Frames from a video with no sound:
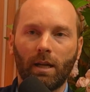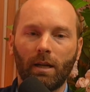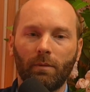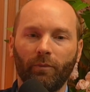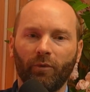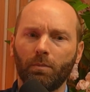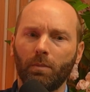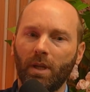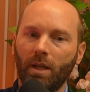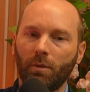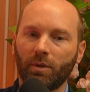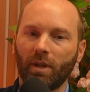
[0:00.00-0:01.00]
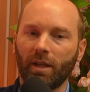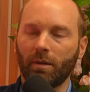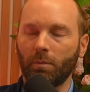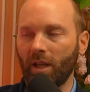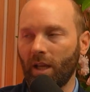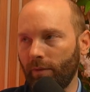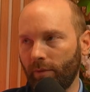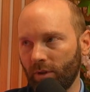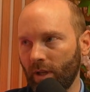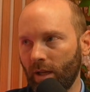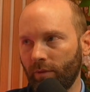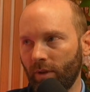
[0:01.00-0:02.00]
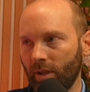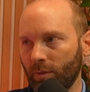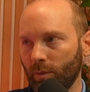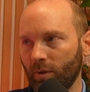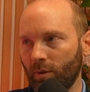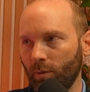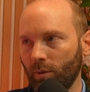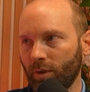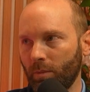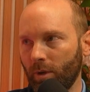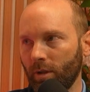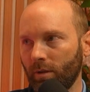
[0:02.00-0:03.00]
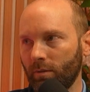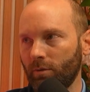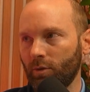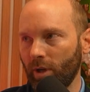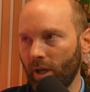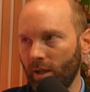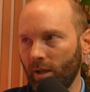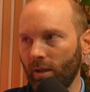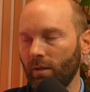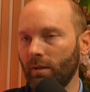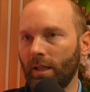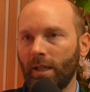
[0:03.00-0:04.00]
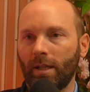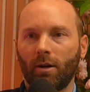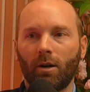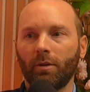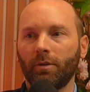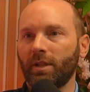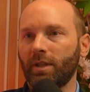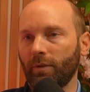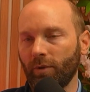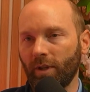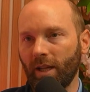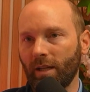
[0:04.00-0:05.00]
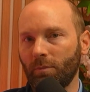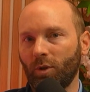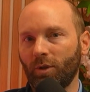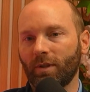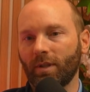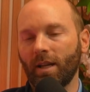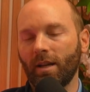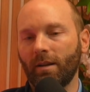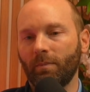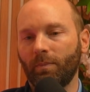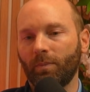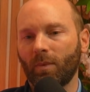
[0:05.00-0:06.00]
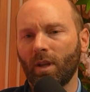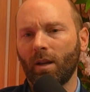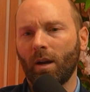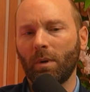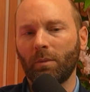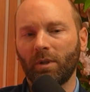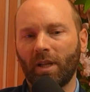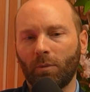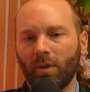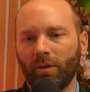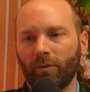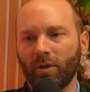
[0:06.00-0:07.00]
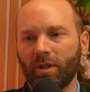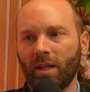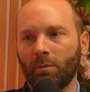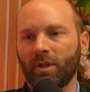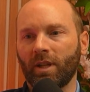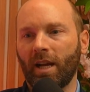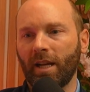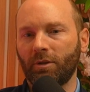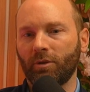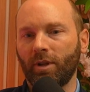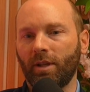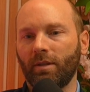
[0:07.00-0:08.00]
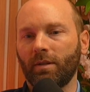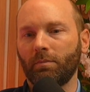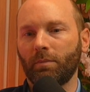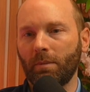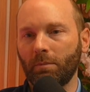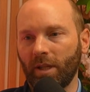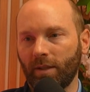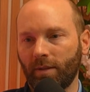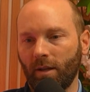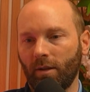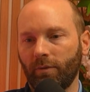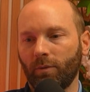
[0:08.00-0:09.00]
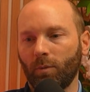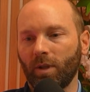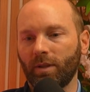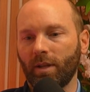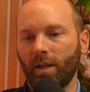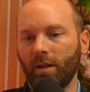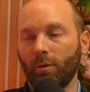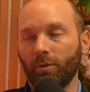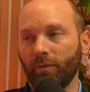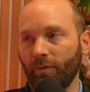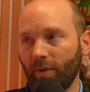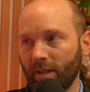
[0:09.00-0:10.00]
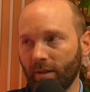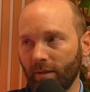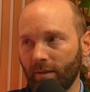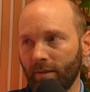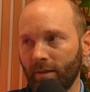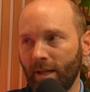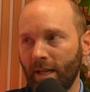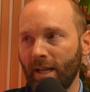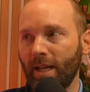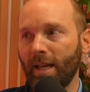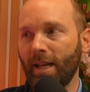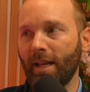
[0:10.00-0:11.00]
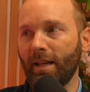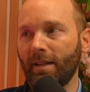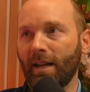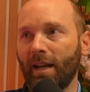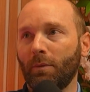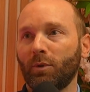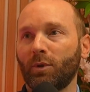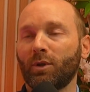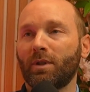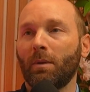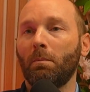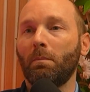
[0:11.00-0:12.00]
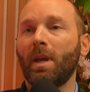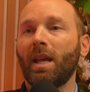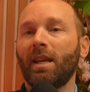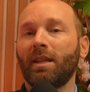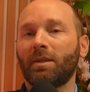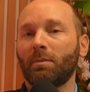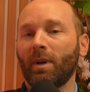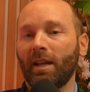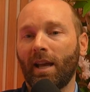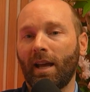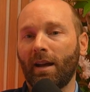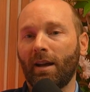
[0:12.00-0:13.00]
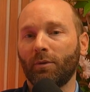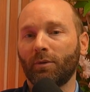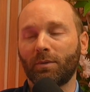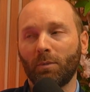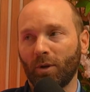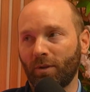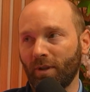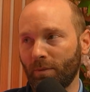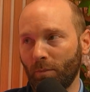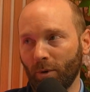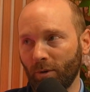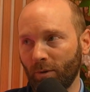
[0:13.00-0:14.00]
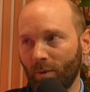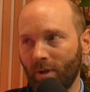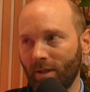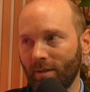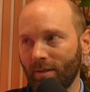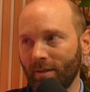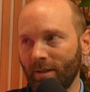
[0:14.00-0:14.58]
For me, it was like the behavior side of things was the coolest part. Training all these different animals. I remember like one of the first animals I trained by myself was a golden pheasant. Oh. And I was just amazed by how smart this bird was. Yeah.